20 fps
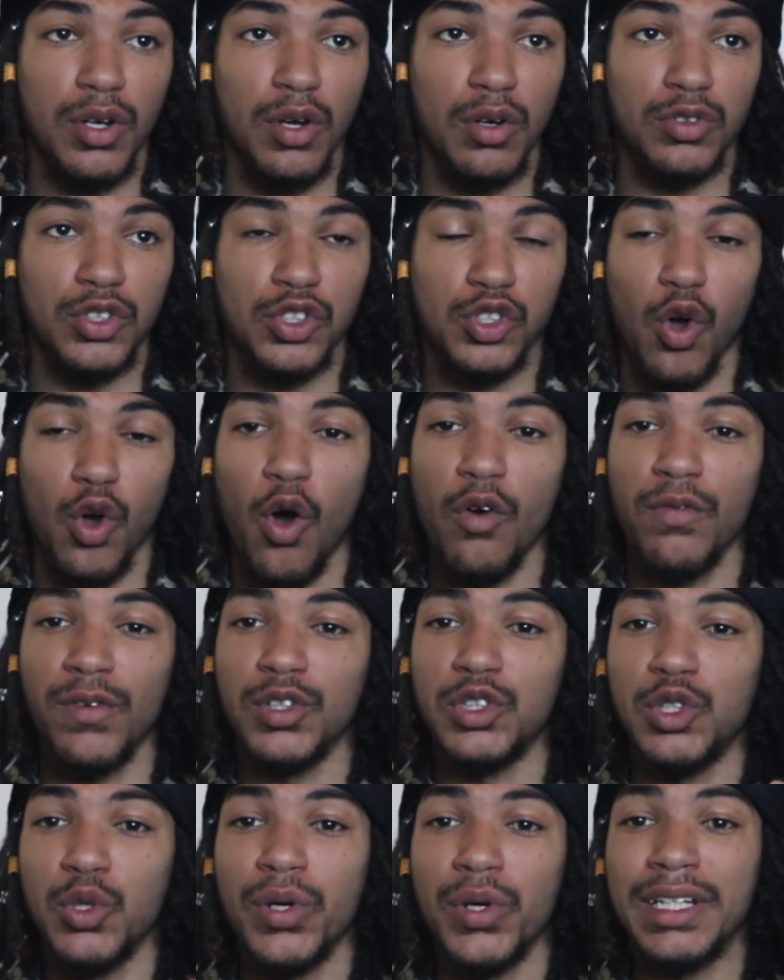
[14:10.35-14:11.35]
just
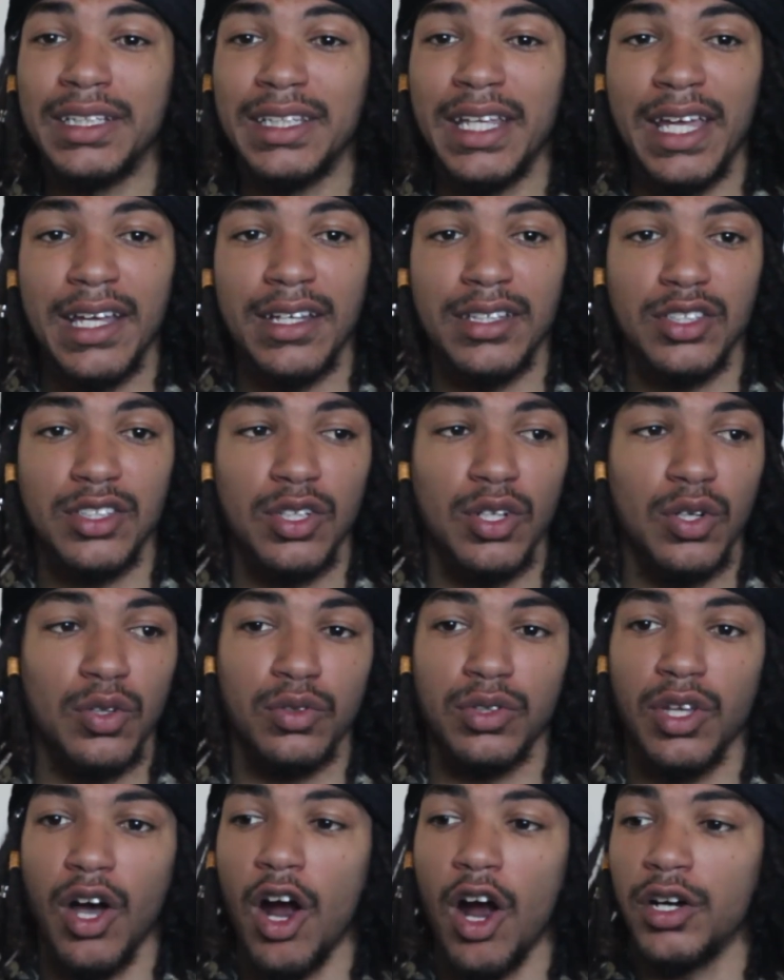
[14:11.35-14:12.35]
overdoing things.
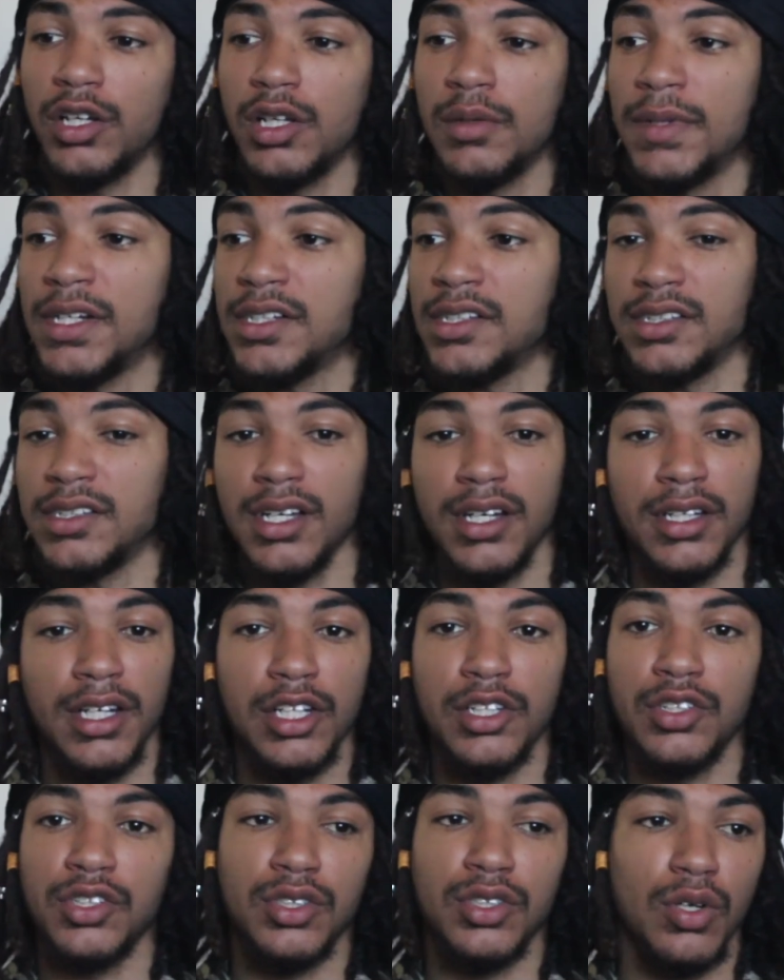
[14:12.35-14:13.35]
The argument is done and
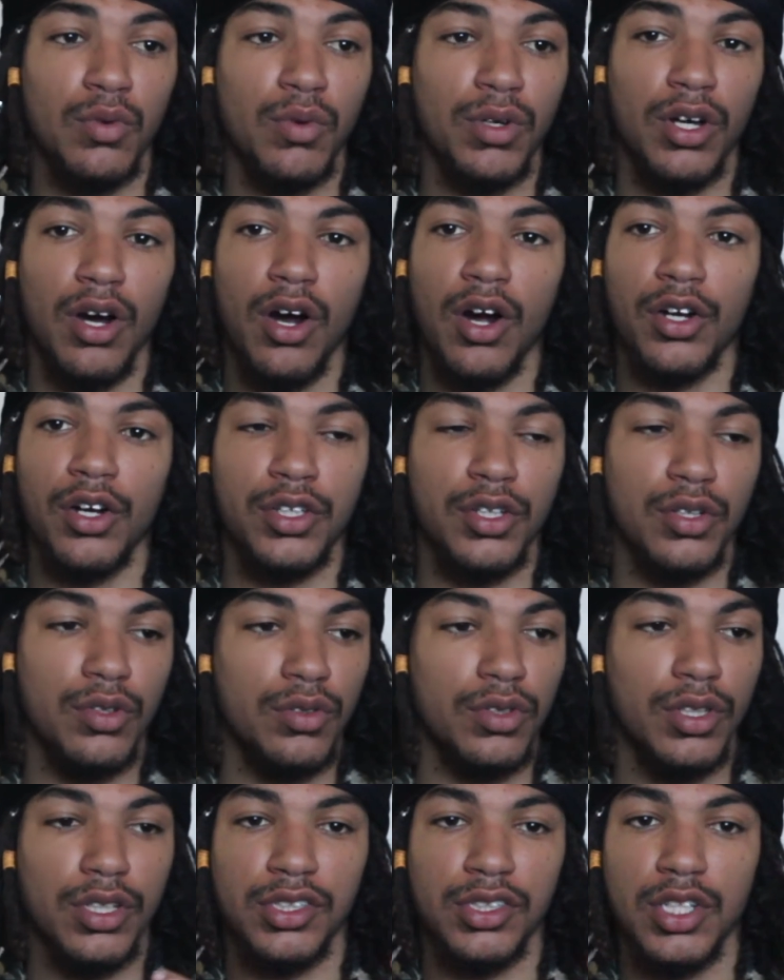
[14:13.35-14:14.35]
you still want to argue.
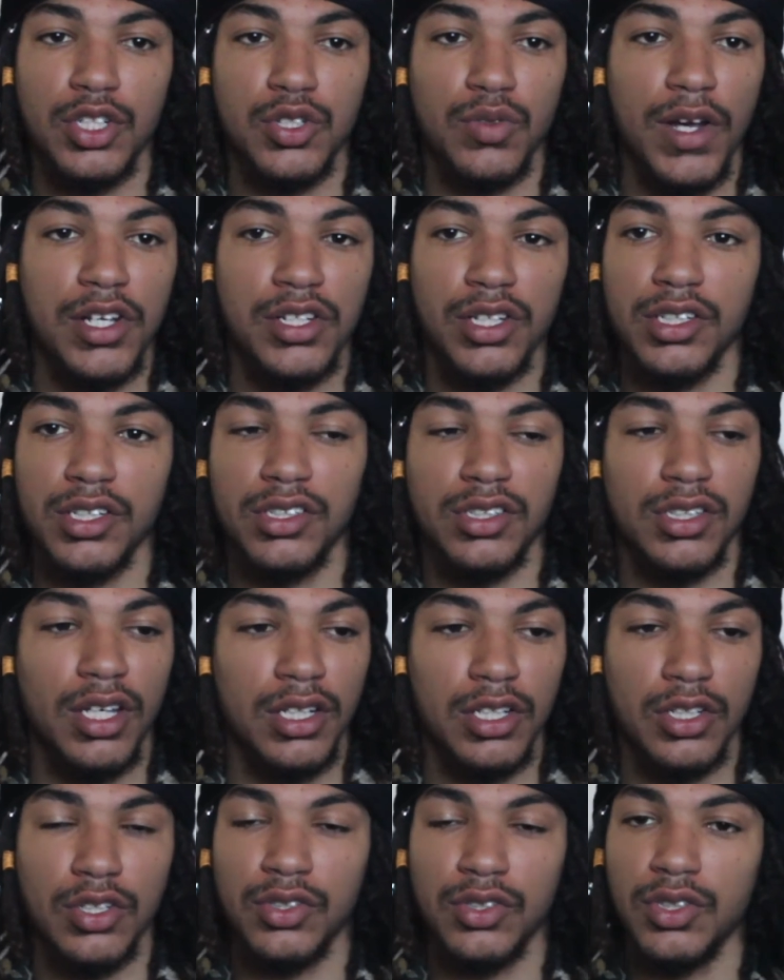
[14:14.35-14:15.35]
The situation is
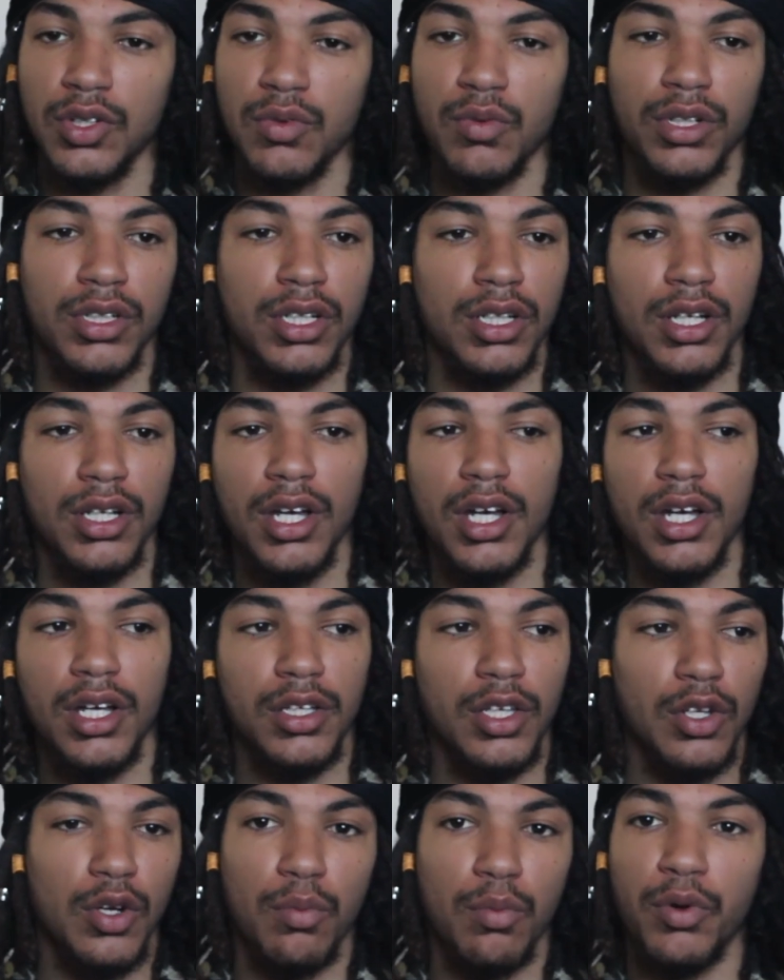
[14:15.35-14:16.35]
done, you still want to,
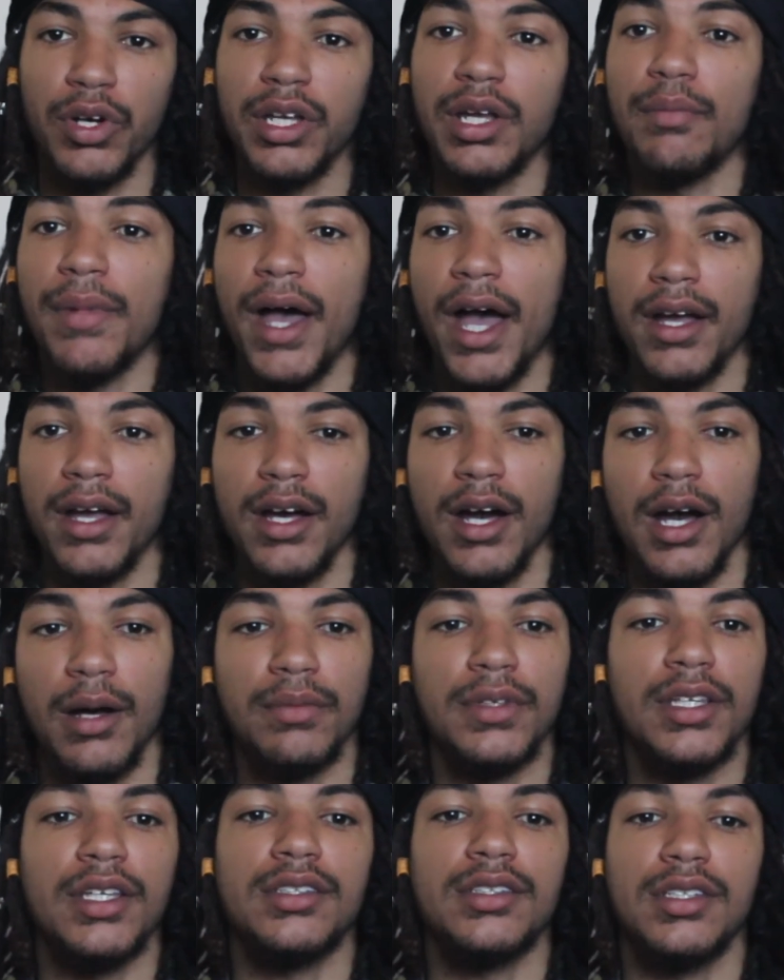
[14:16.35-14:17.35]
bring it back
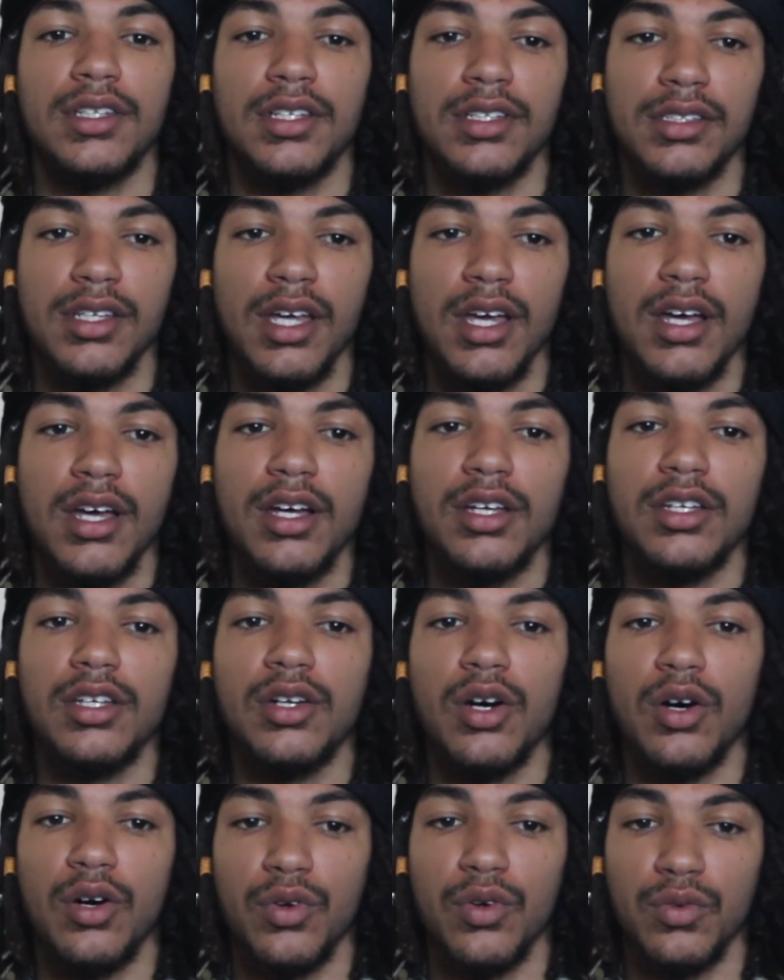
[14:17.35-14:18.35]
up. This is,
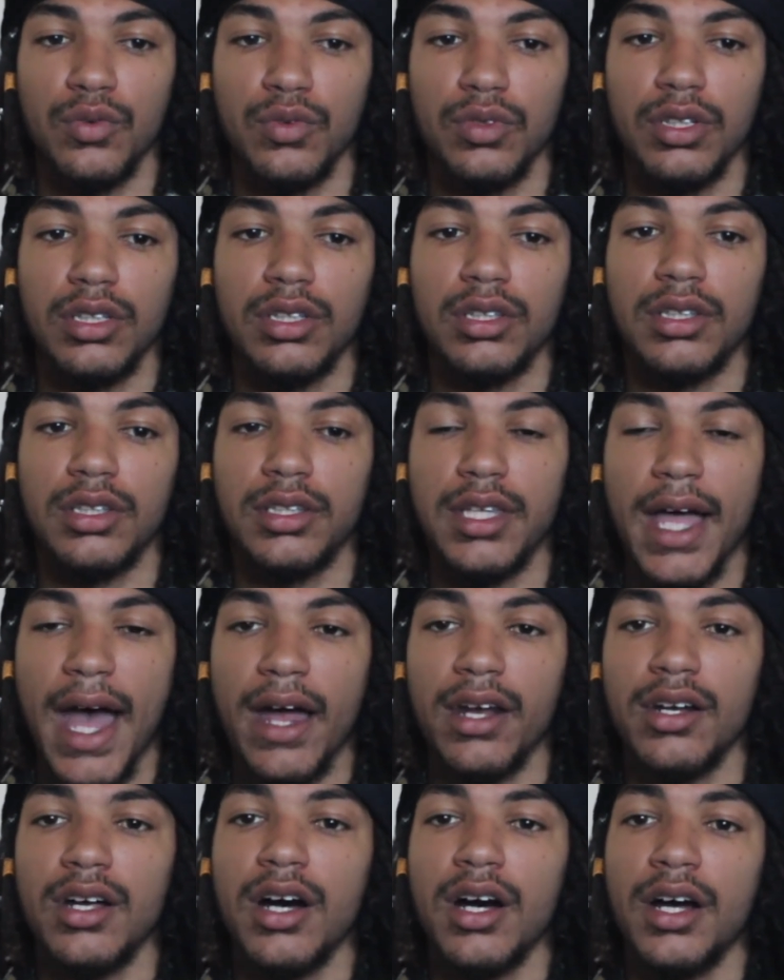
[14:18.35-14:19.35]

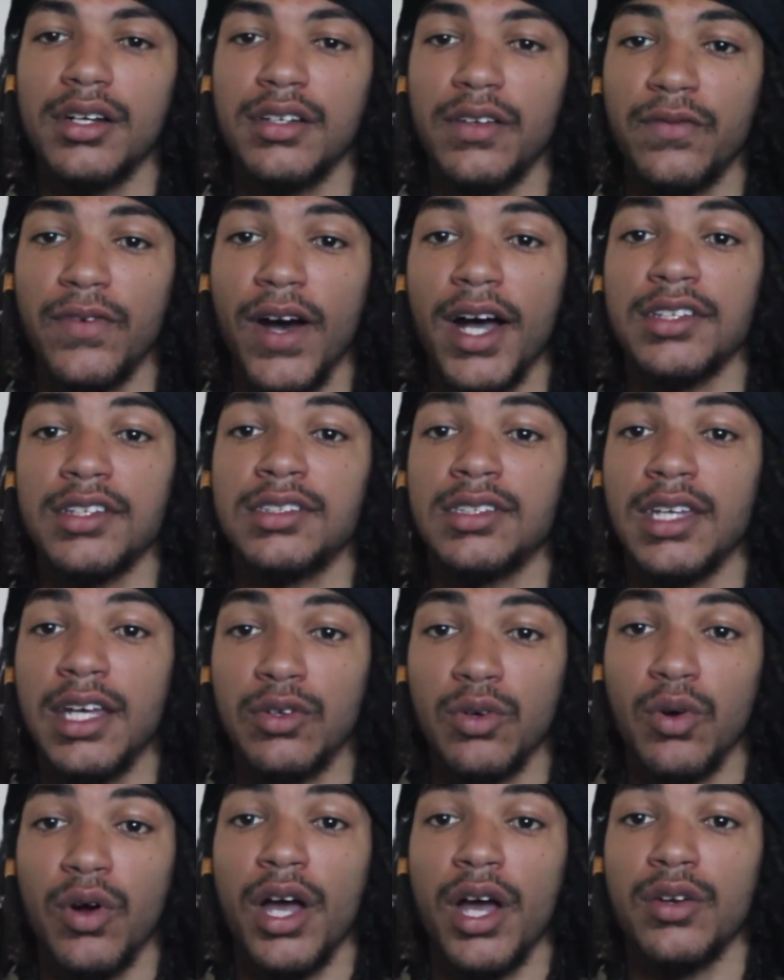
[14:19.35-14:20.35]
that undefined
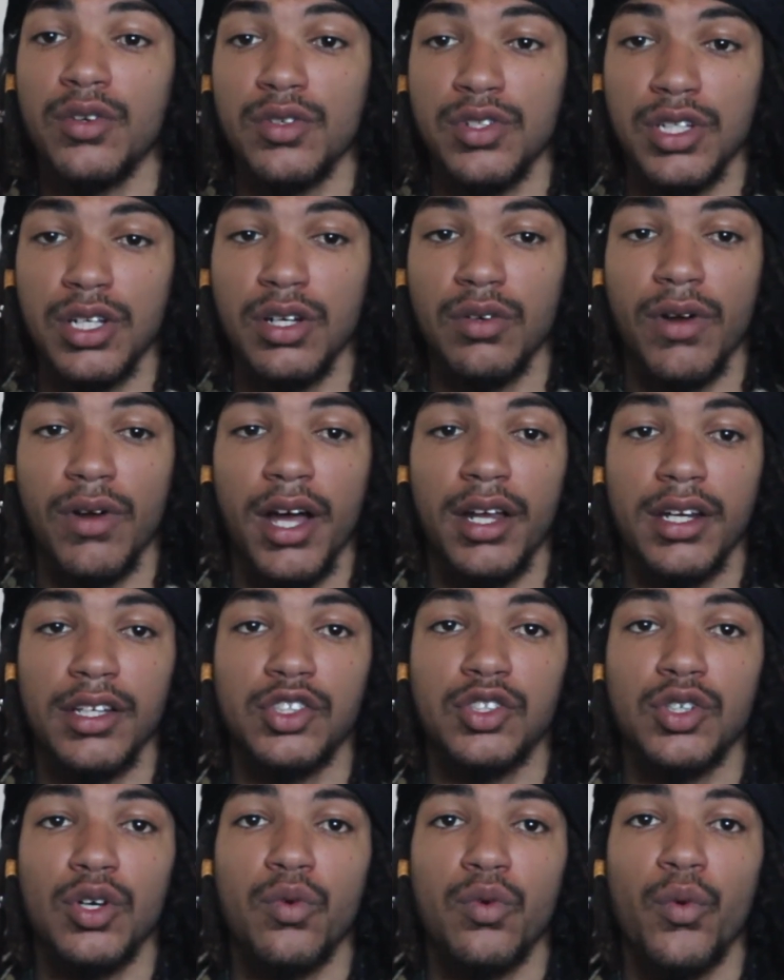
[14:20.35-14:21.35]
sacral energy, right? And
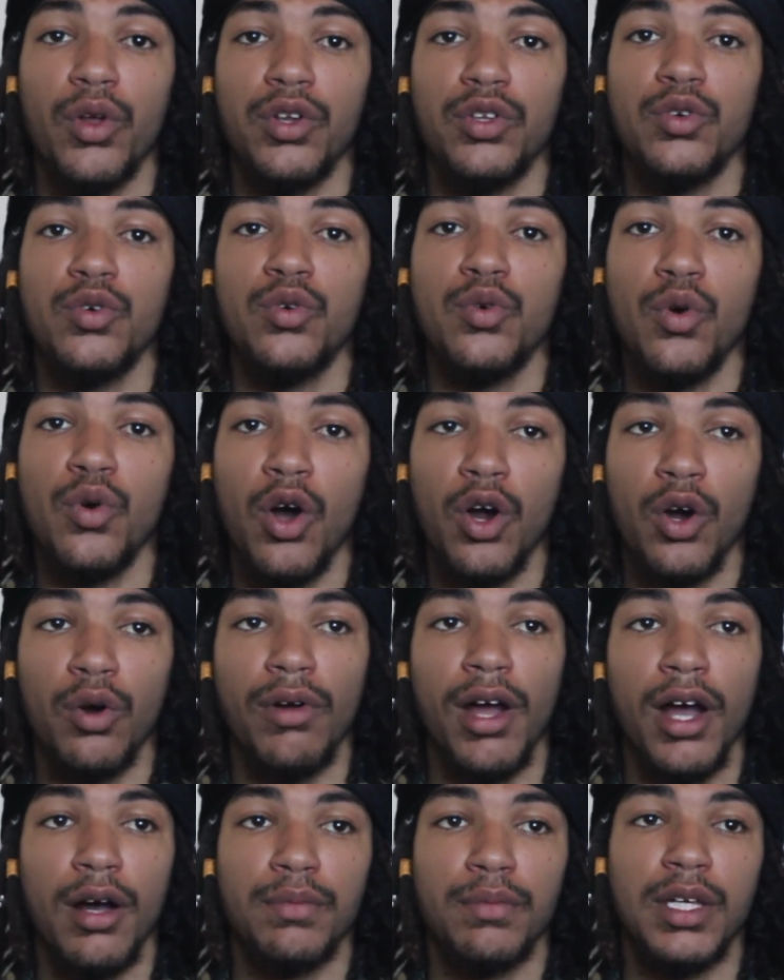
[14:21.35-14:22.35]
so when you are
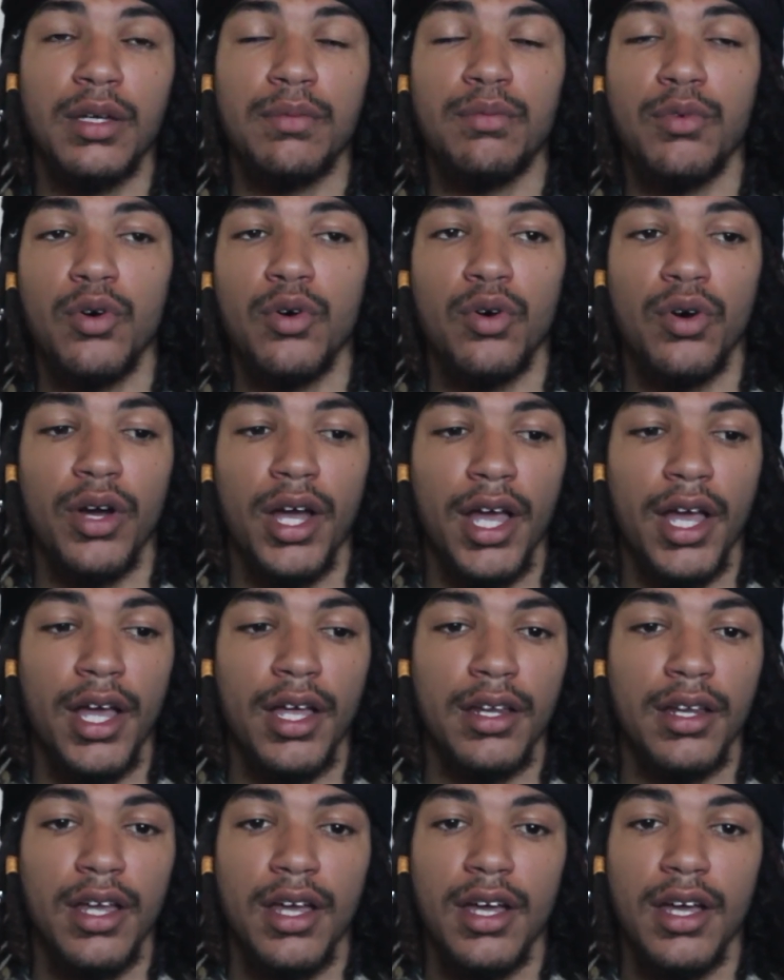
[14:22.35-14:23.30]
around people and,